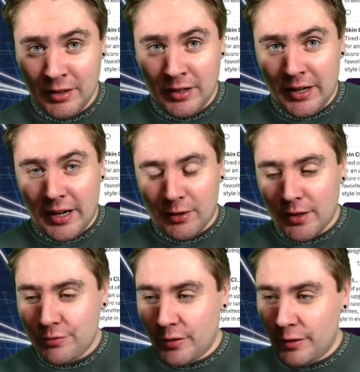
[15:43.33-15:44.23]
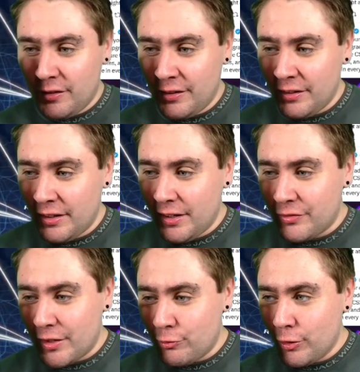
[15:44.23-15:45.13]
However, if
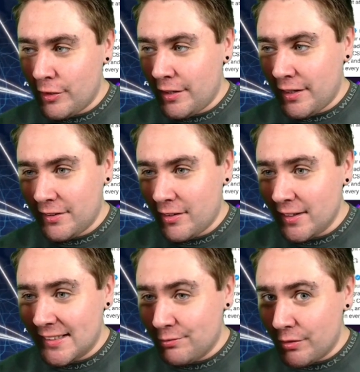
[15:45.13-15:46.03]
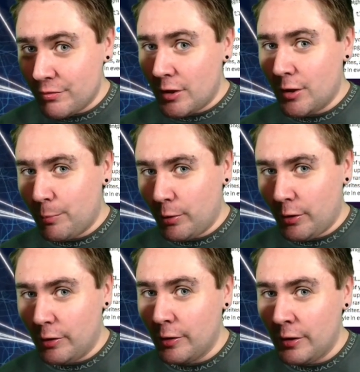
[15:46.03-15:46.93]
they're running at the likes of a
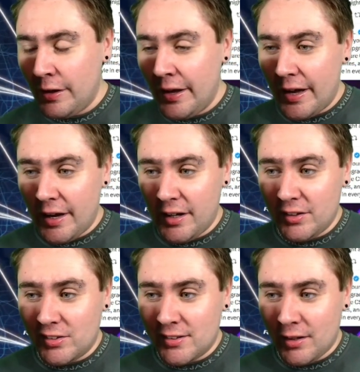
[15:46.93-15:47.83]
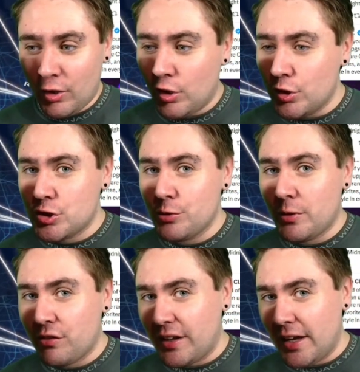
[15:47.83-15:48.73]
vertiport and Archer wants
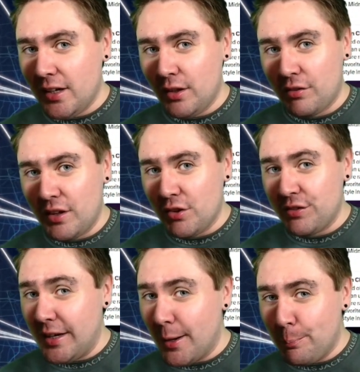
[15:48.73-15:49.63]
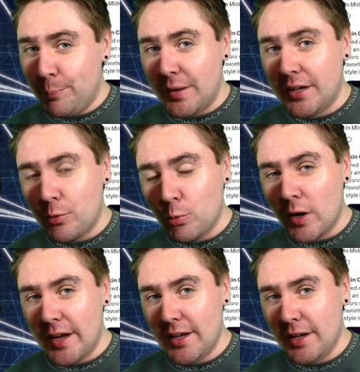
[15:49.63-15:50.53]
to get into this in a big
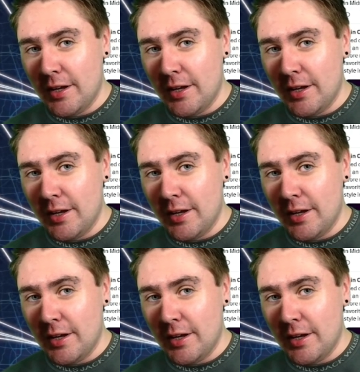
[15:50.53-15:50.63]
way,